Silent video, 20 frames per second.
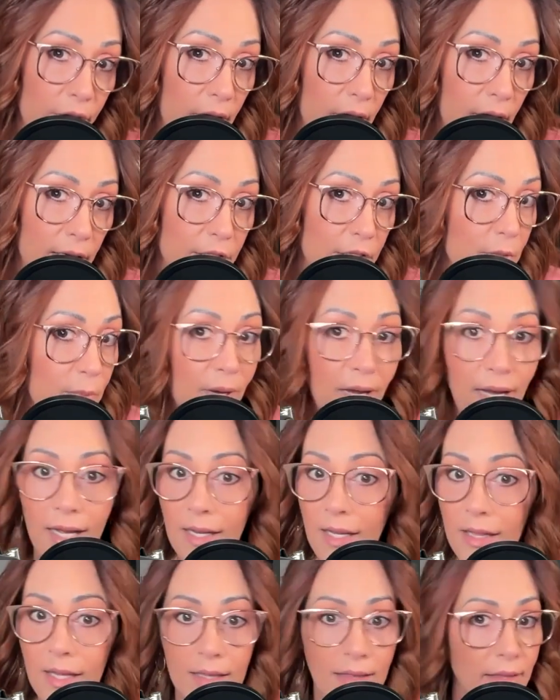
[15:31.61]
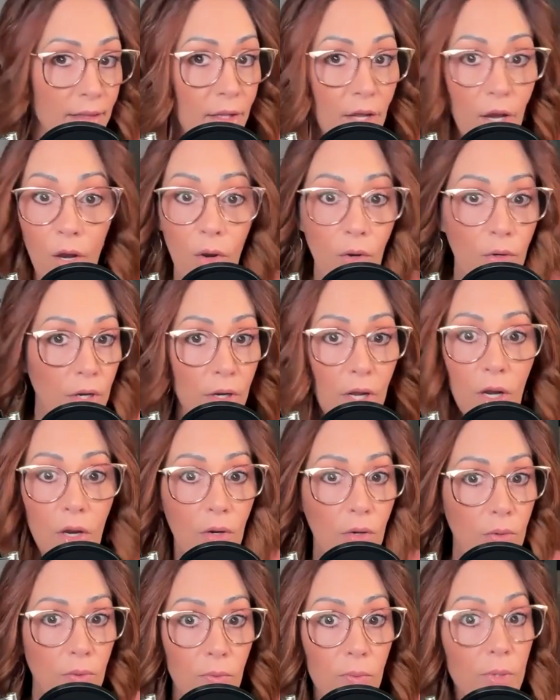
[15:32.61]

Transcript: unconscious mind that no,